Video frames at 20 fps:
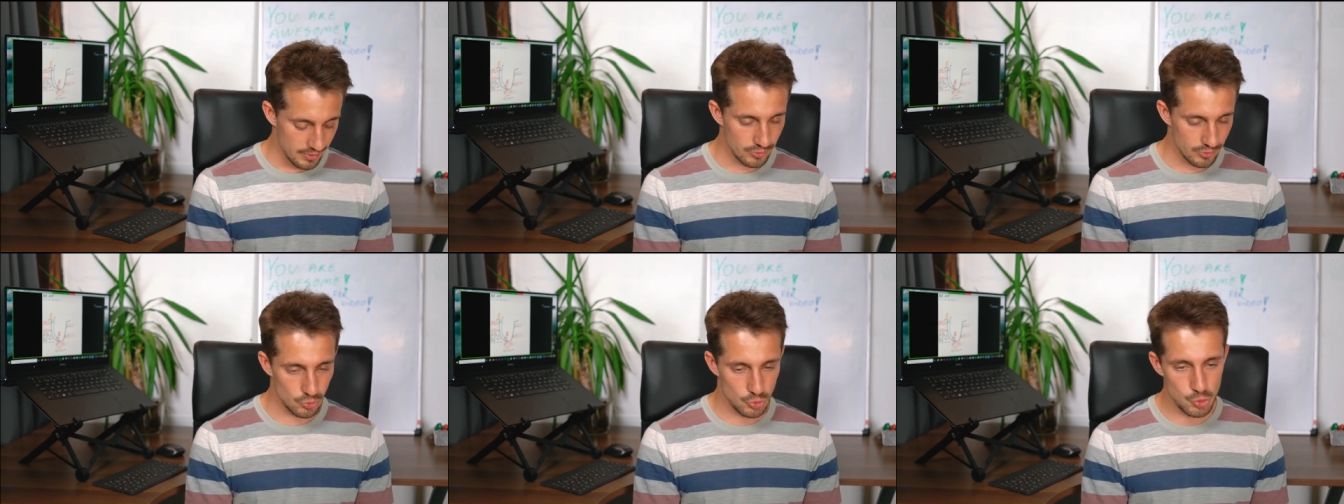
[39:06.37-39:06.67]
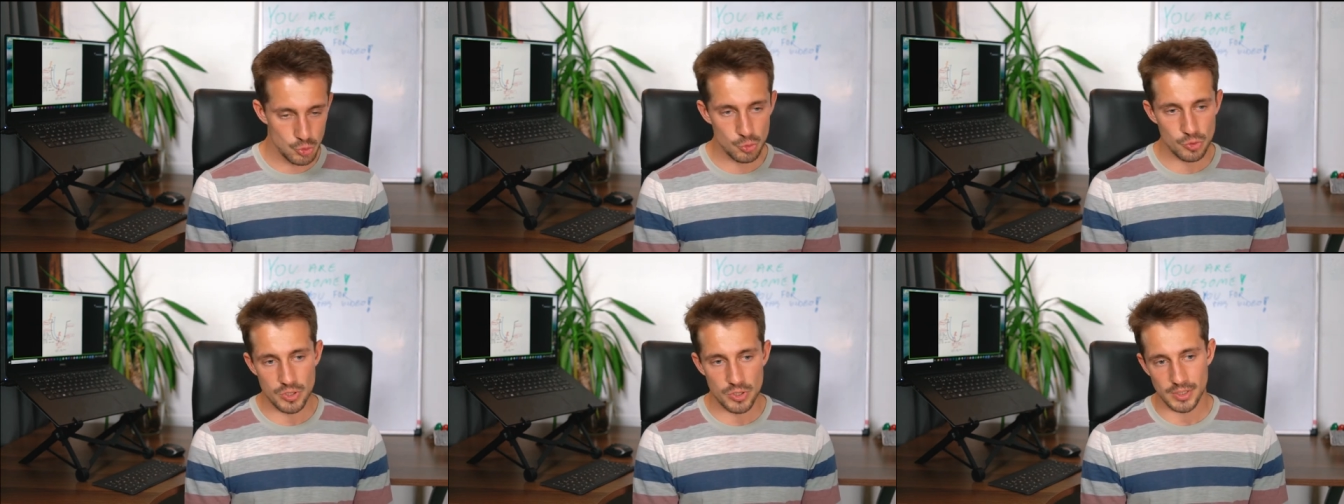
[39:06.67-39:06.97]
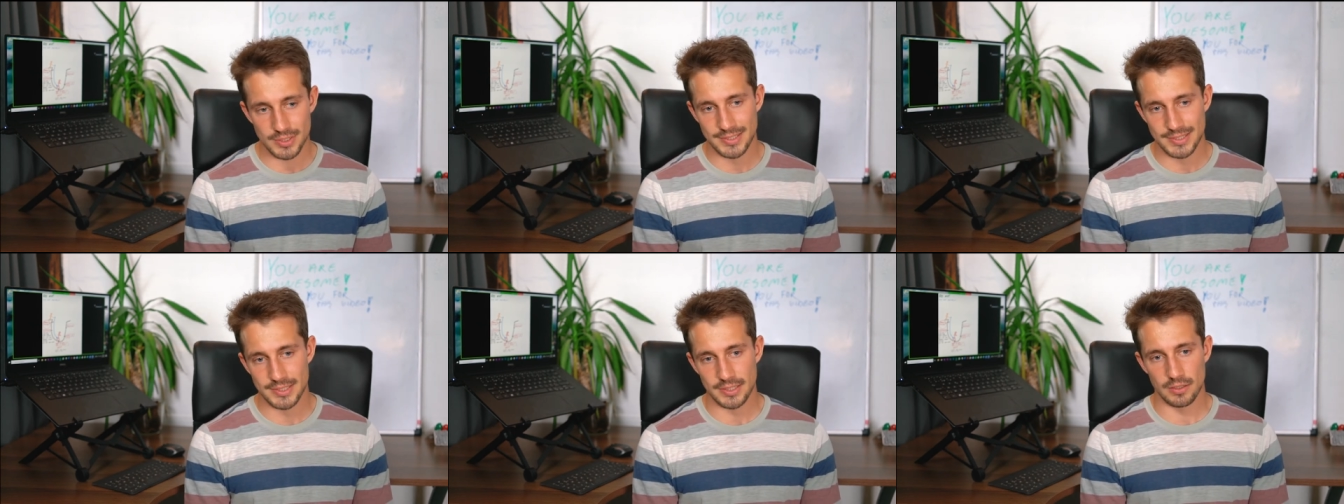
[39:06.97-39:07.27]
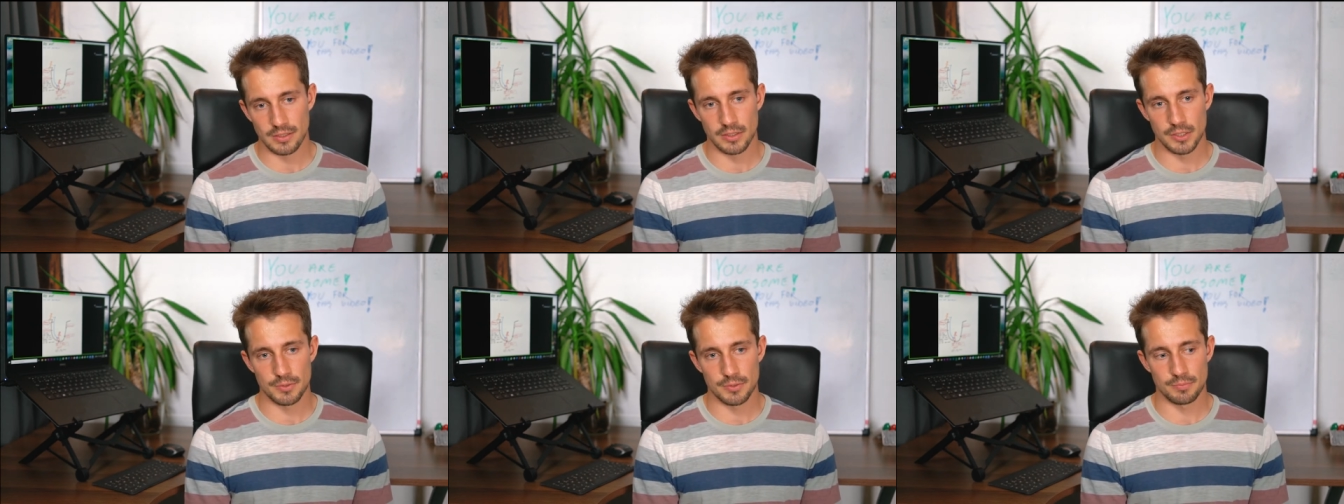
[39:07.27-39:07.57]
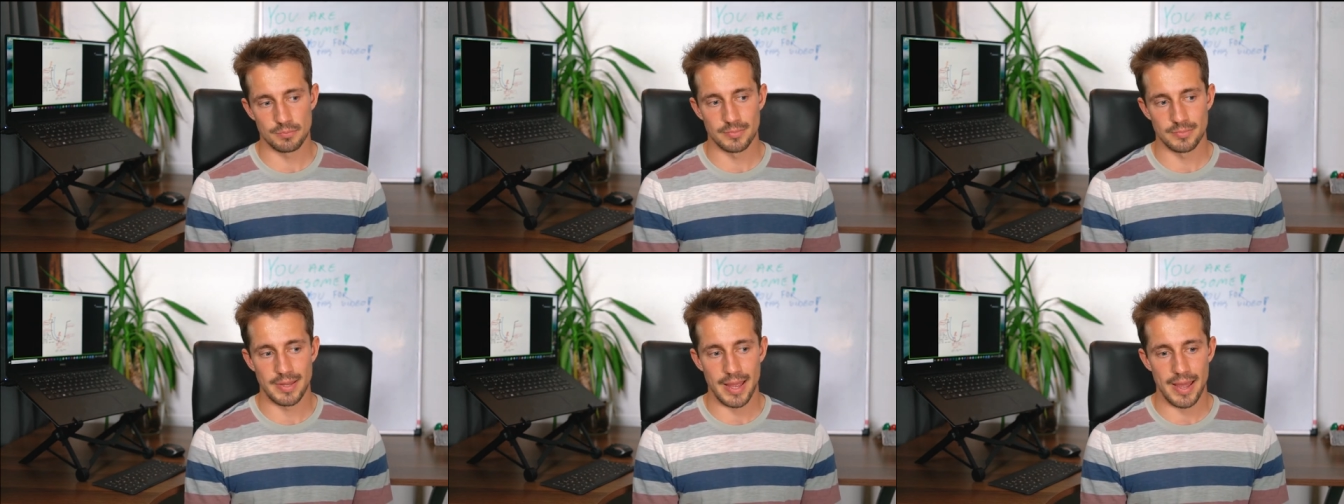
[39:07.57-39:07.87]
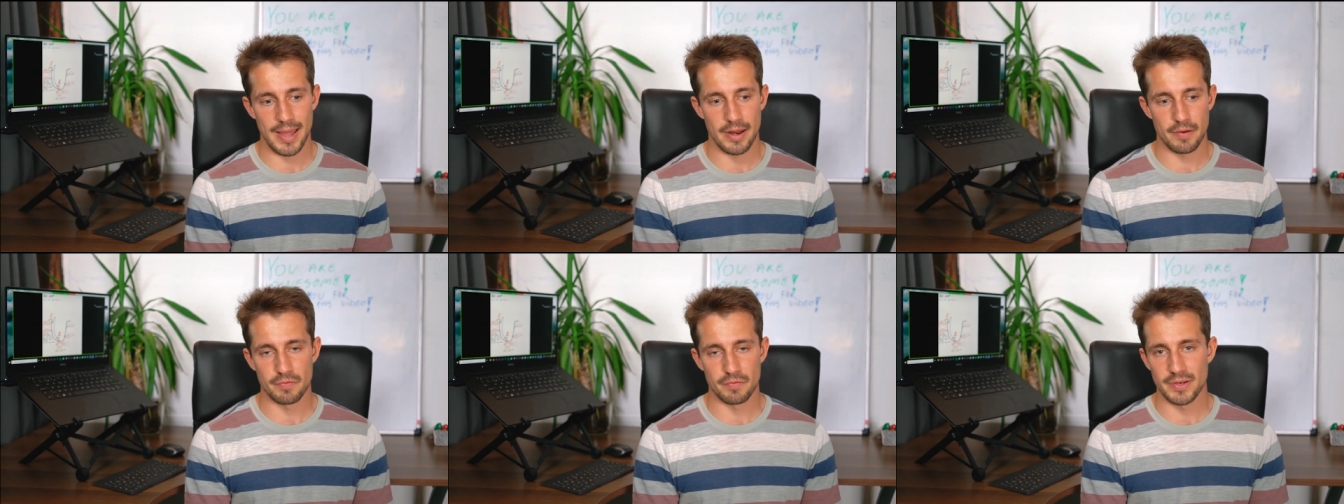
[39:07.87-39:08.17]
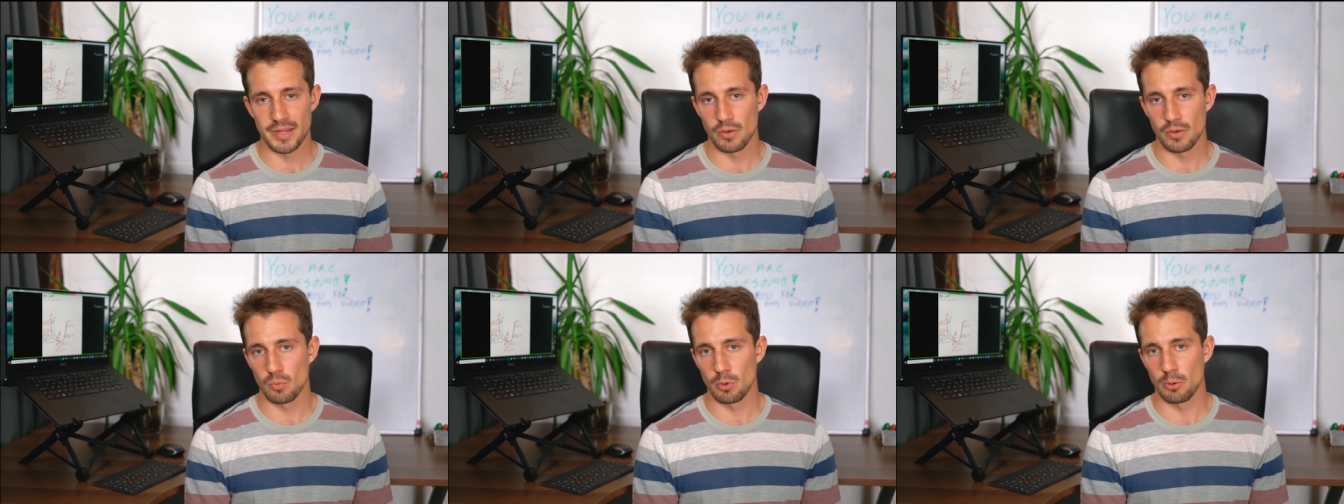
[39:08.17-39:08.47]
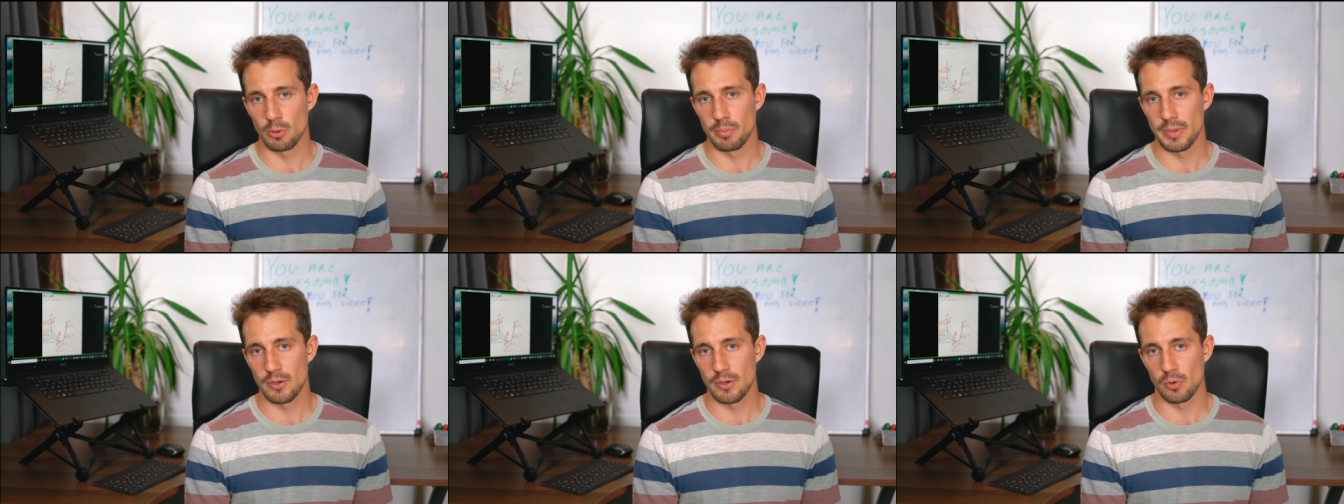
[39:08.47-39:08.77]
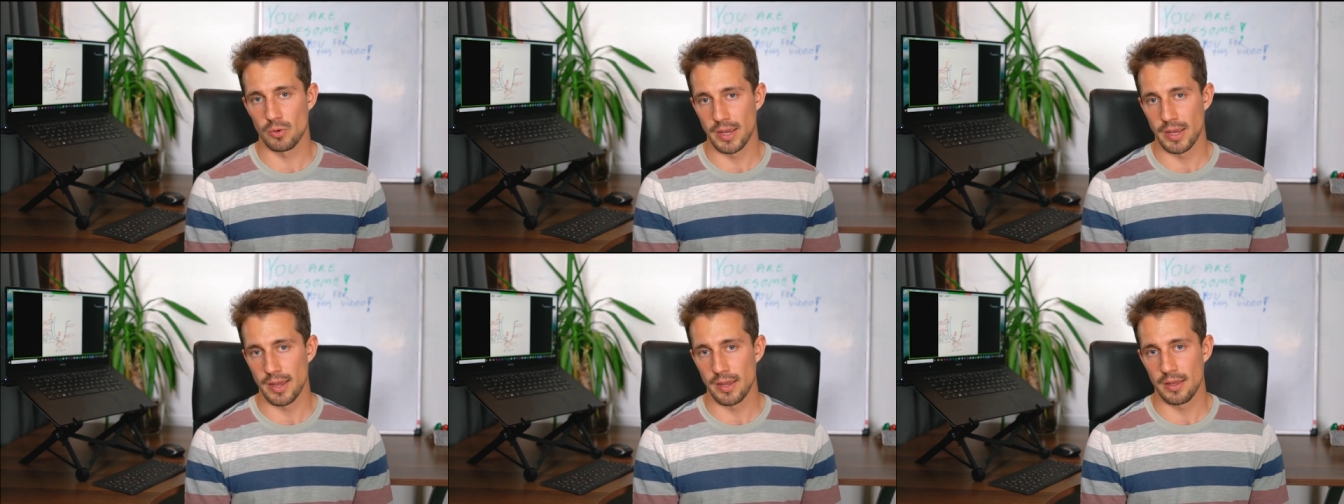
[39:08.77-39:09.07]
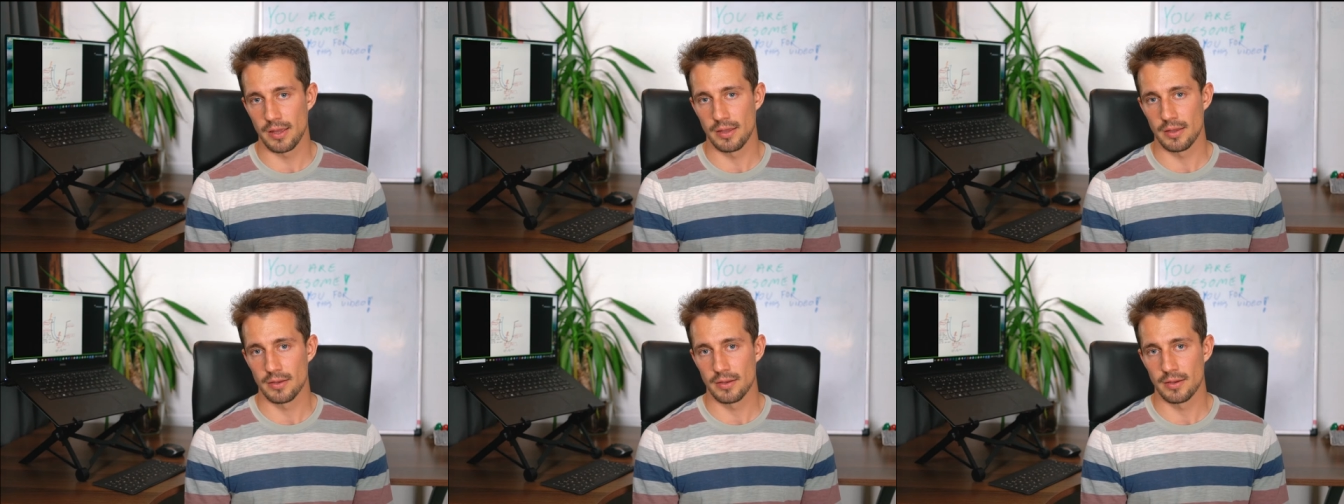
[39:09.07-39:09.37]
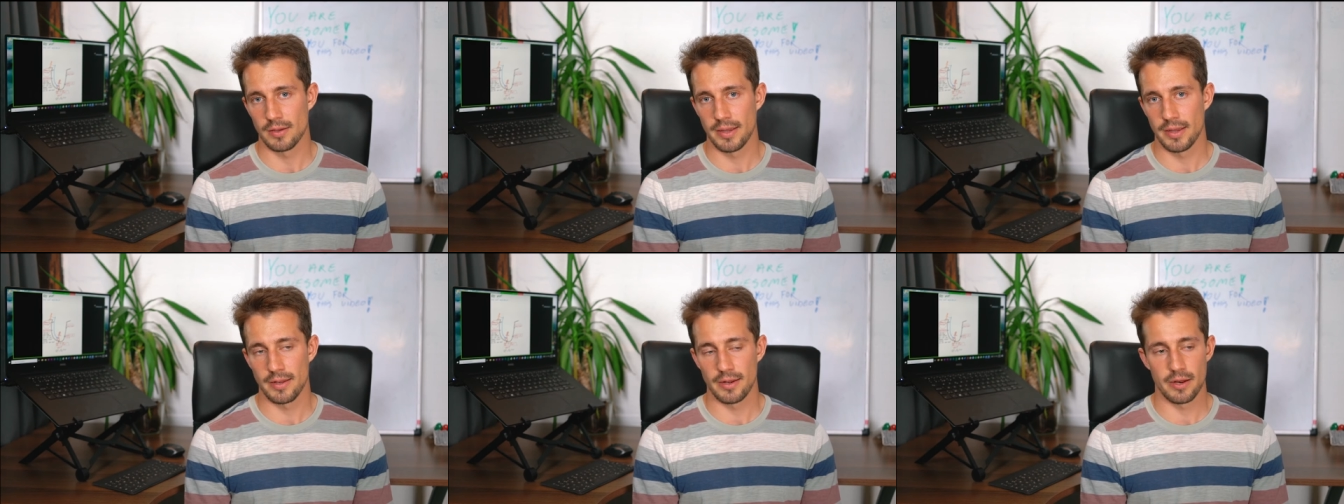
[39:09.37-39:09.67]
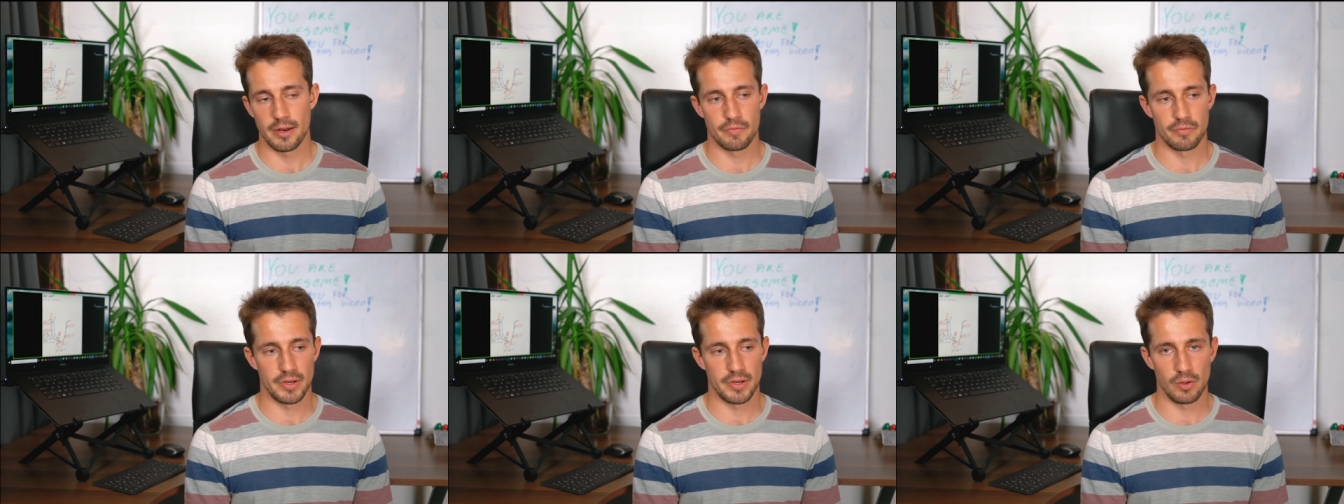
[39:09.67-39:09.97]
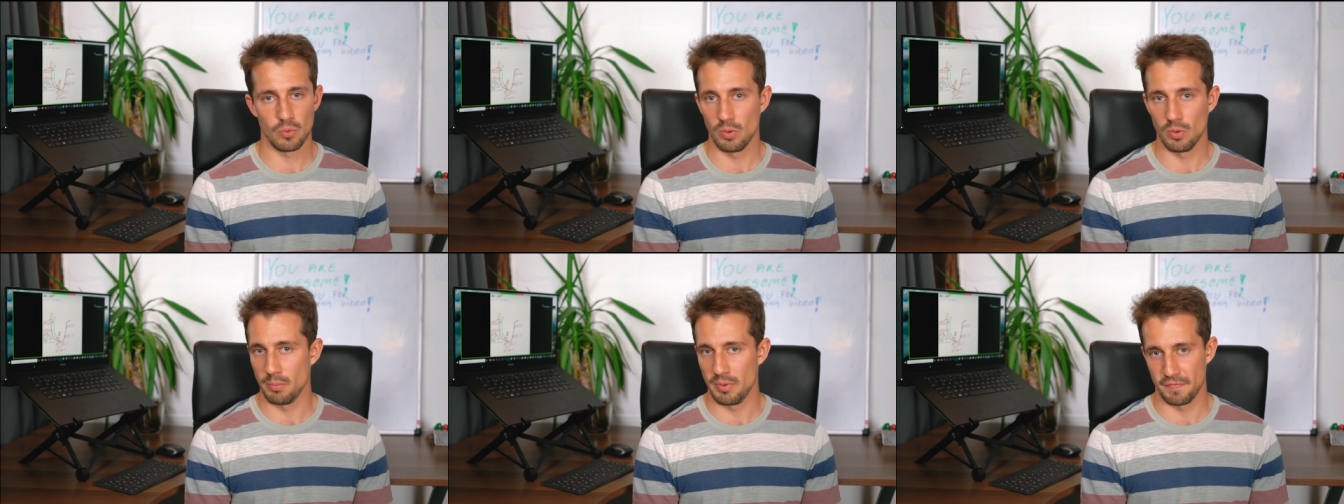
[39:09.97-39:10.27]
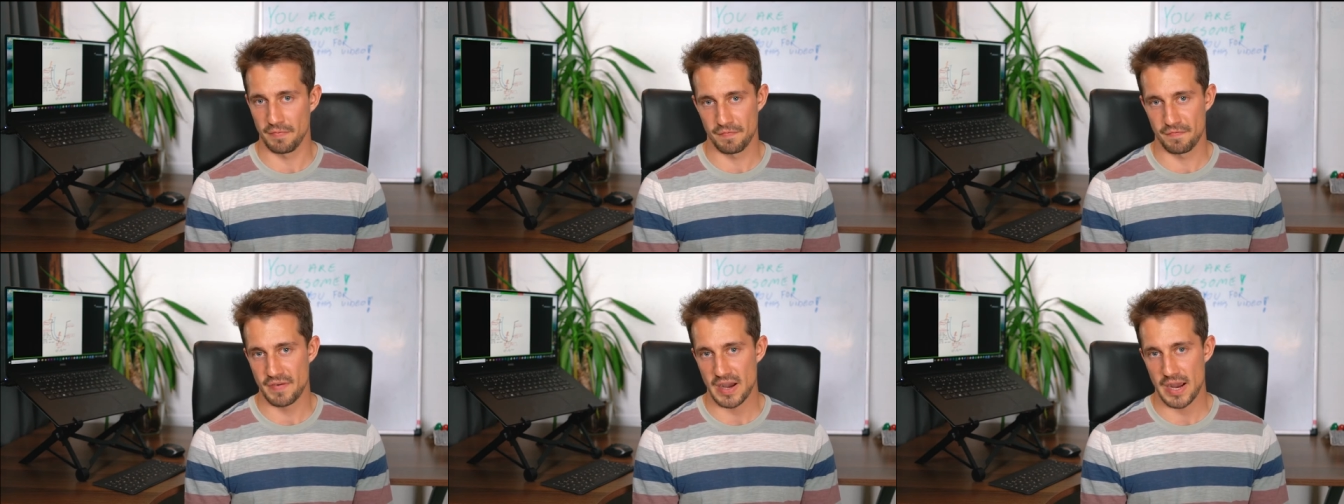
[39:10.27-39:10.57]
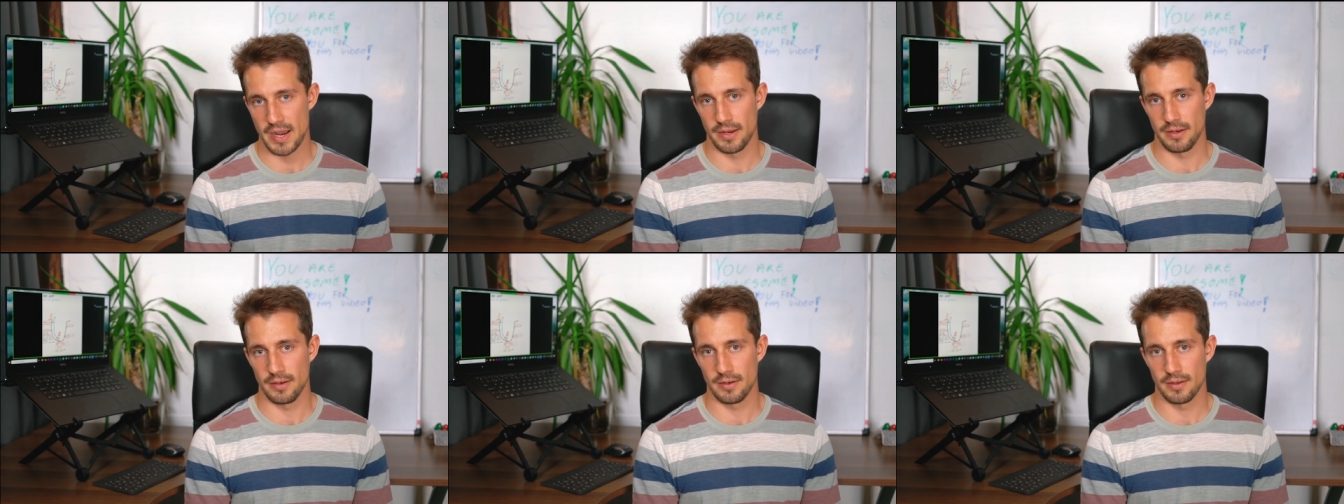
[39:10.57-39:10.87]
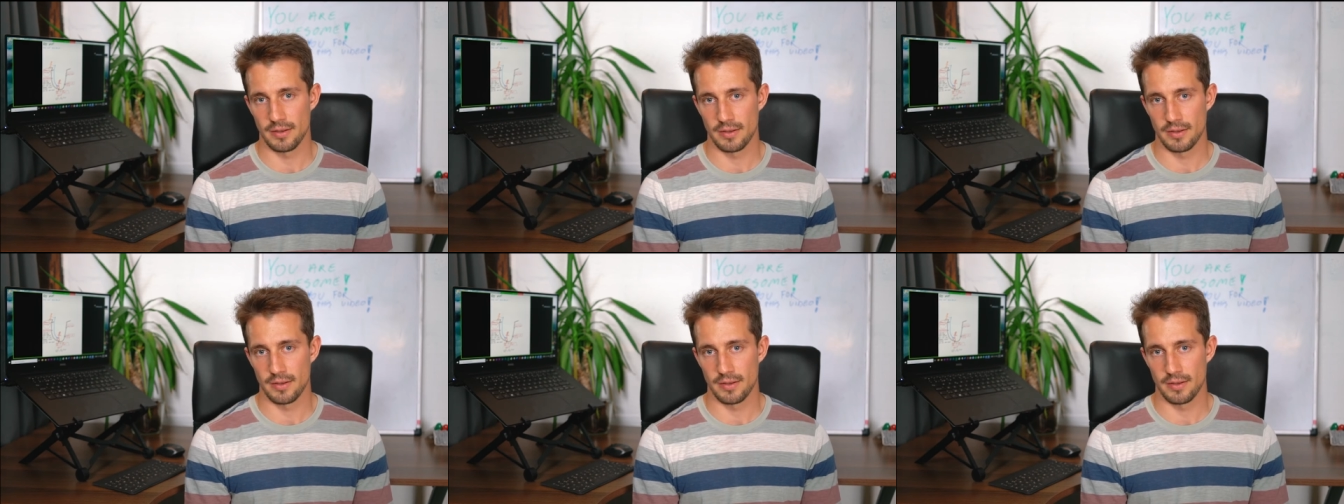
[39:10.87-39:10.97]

Do not tell them that everything will be okay and that everything will be fine.